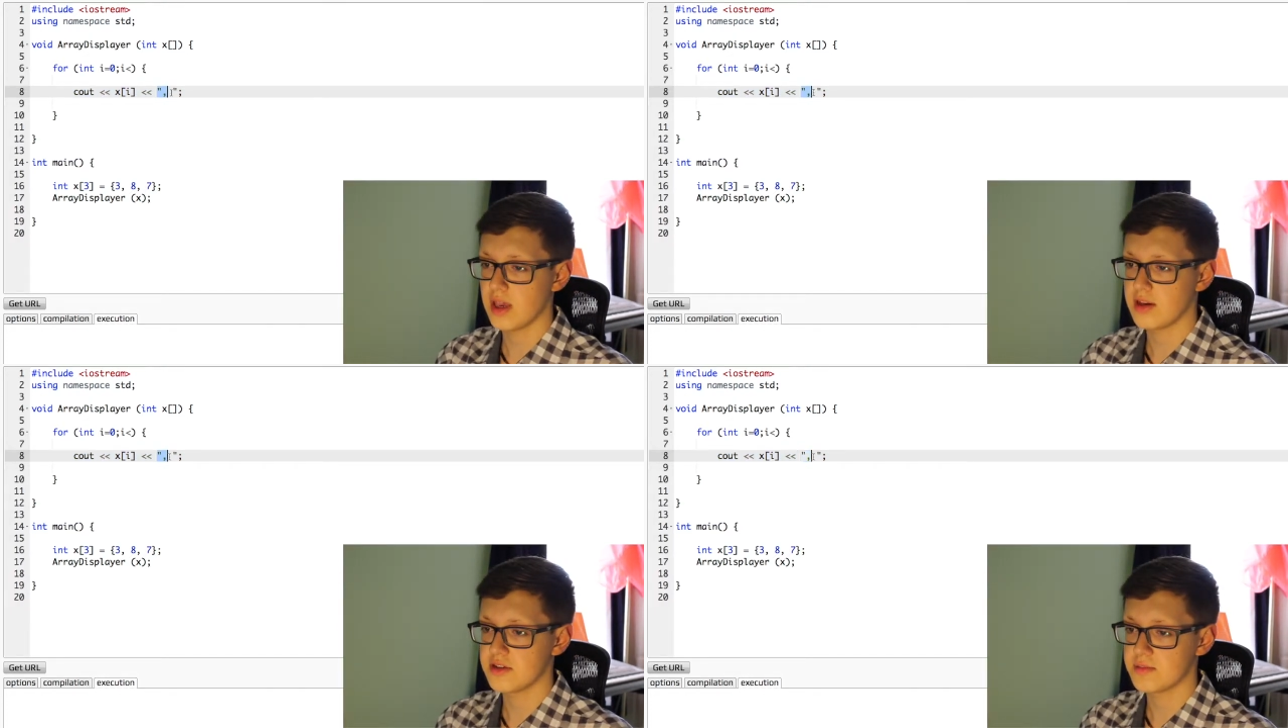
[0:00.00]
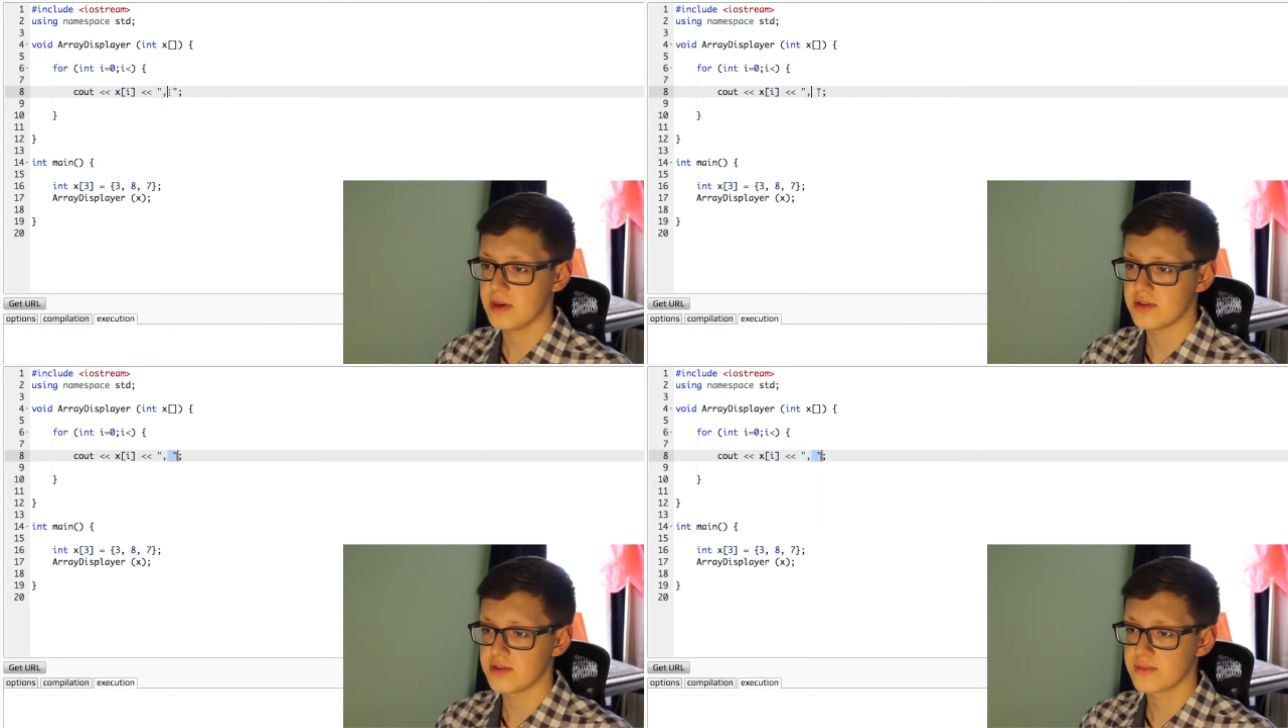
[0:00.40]
And a
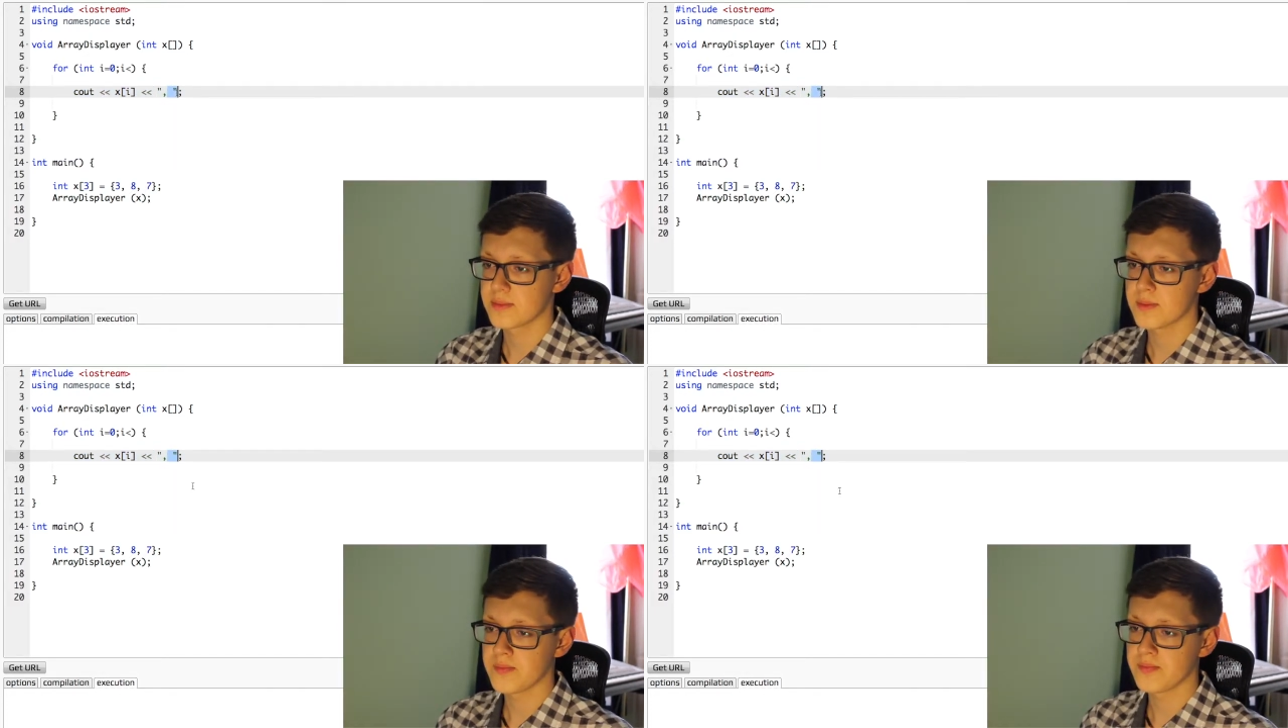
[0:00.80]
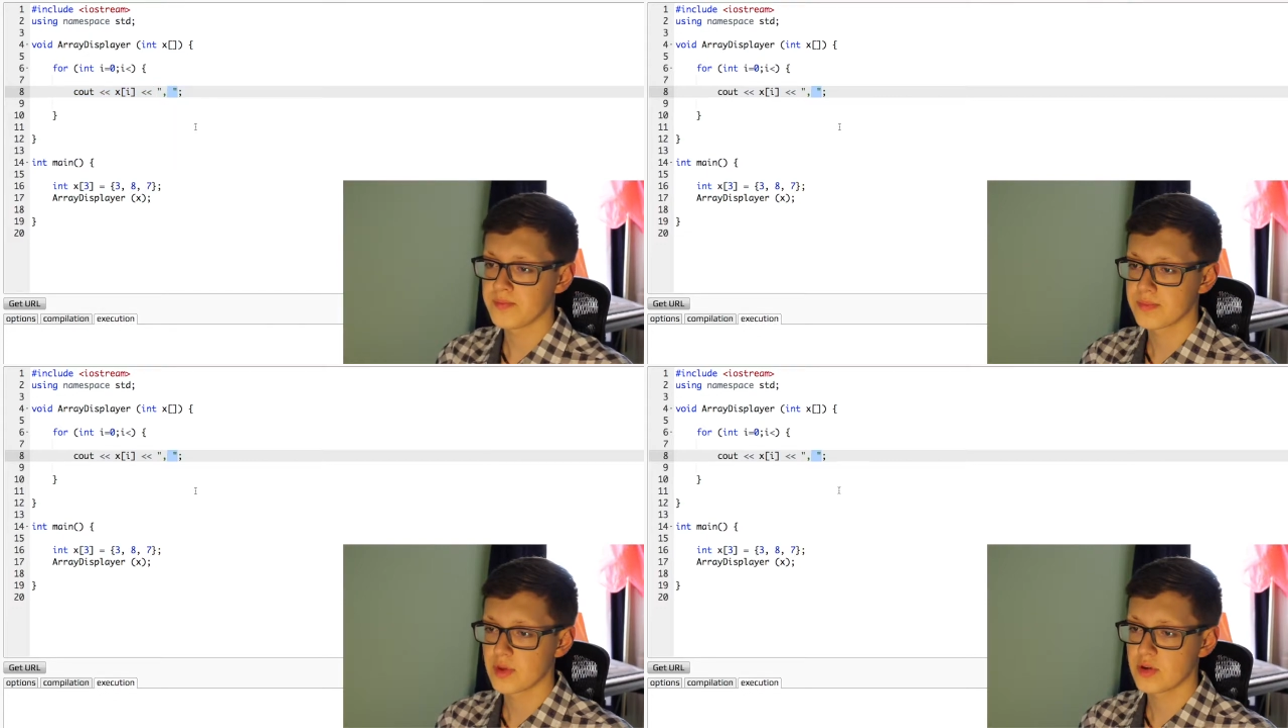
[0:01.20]
space.
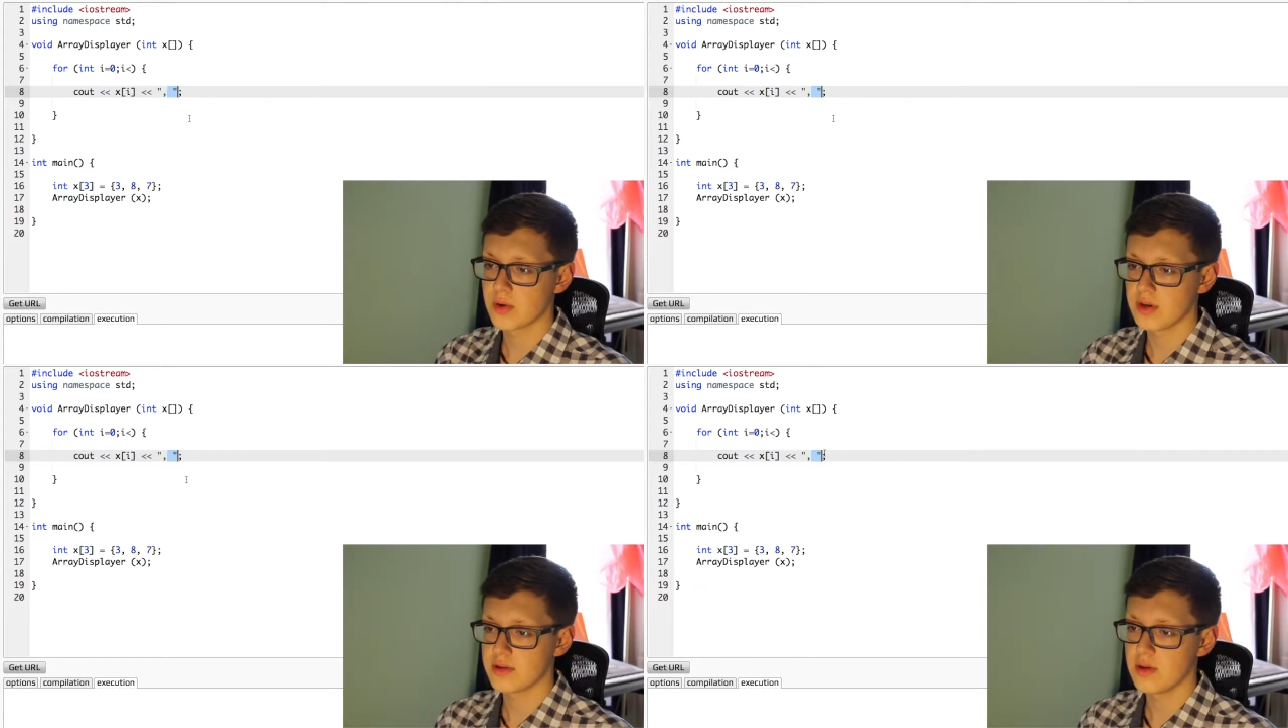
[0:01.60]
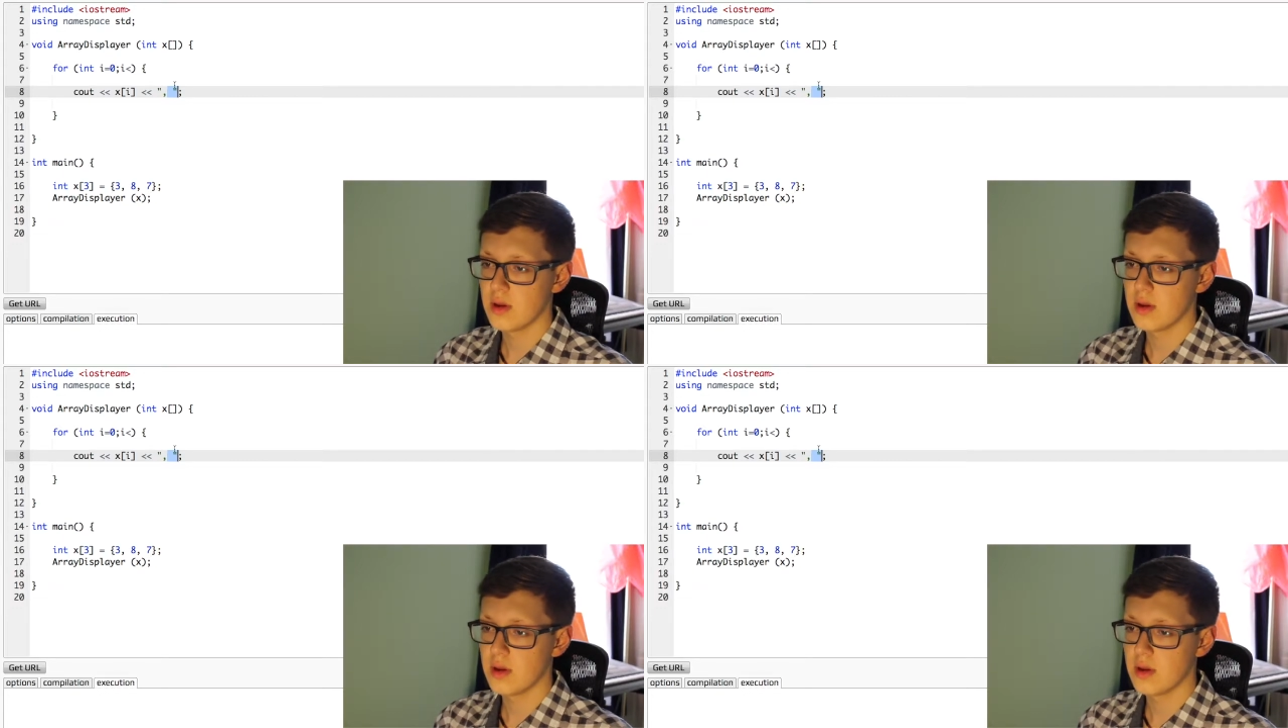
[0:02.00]
Great.